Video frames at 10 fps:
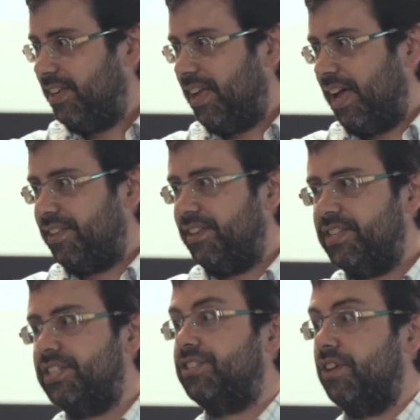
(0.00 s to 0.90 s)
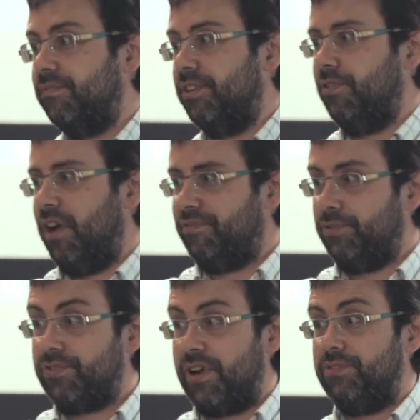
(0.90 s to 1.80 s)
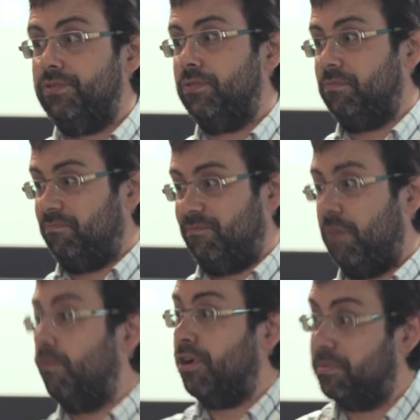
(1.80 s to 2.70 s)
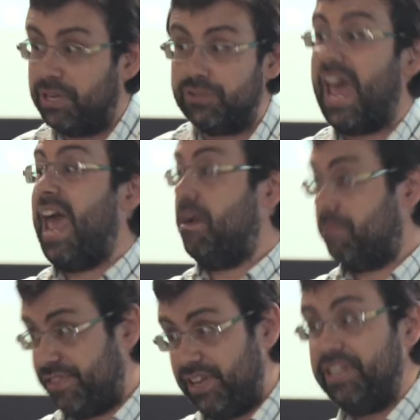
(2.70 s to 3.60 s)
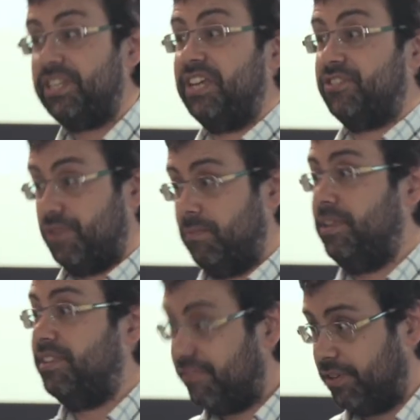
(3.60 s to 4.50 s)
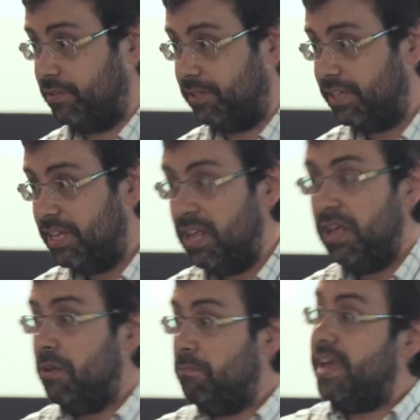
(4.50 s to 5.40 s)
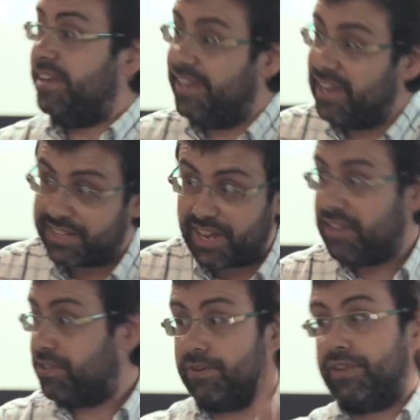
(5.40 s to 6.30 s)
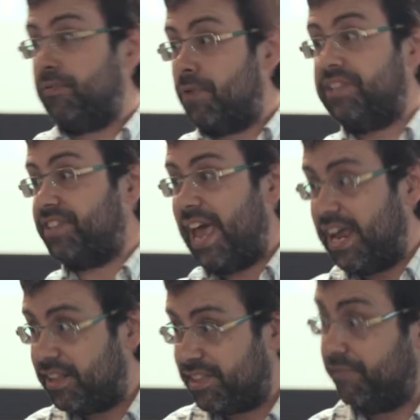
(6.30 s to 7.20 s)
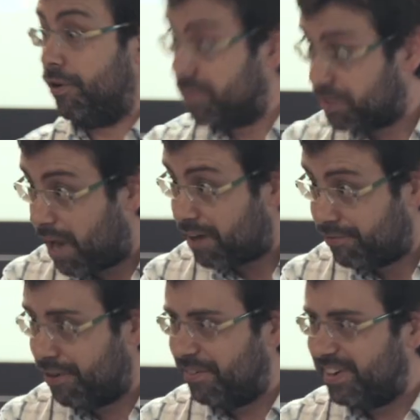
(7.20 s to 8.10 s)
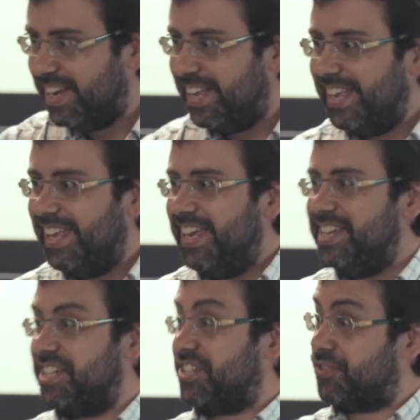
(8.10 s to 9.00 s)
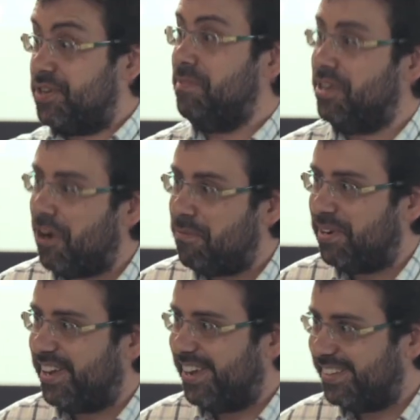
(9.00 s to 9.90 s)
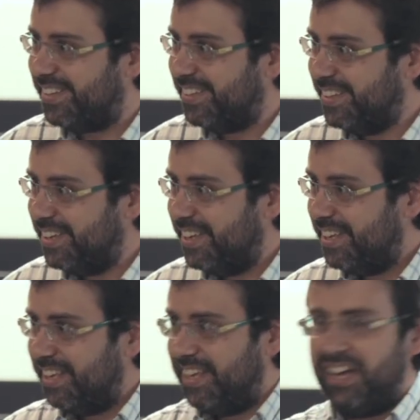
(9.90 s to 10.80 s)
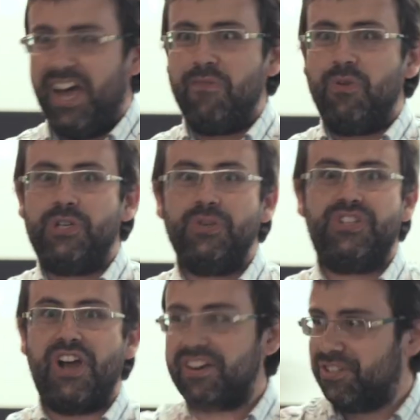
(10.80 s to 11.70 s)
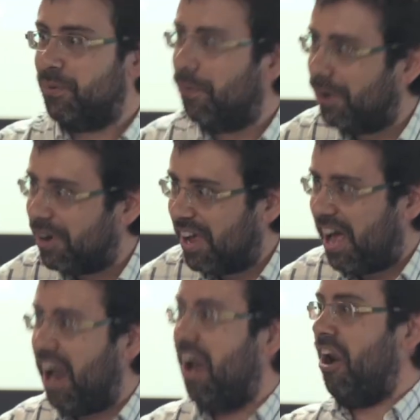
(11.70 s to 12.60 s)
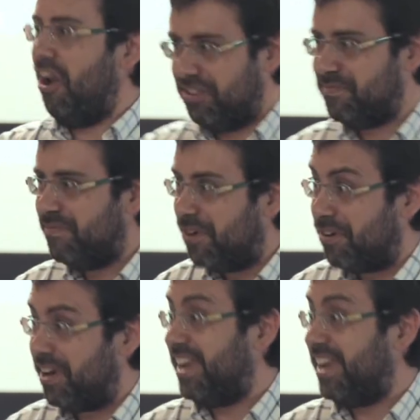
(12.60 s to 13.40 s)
I think this is something you have to try to avoid, because everything is extremely difficult. Making a sensor that reads anything from a smartphone is extremely complicated, and we should charge the world a lot more, I